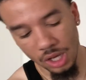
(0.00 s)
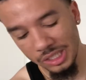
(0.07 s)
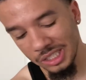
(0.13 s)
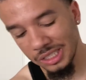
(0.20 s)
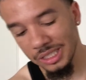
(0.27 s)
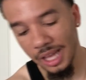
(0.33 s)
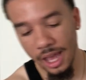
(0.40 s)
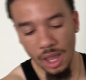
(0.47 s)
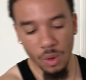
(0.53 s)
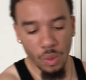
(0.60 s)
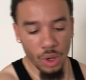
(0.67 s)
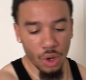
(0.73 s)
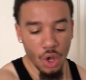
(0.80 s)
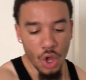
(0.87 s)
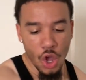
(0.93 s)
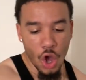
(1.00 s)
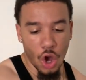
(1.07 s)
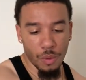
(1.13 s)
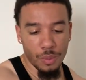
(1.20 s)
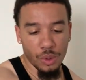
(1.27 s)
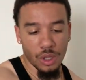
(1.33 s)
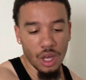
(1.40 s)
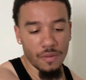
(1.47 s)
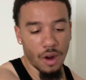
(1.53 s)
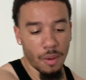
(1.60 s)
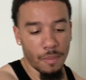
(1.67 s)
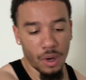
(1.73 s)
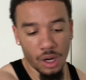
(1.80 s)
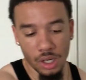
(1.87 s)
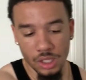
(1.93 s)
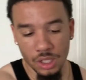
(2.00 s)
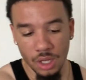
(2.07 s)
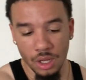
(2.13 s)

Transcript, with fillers: It just says, "Hey, Will, hope you love our merch.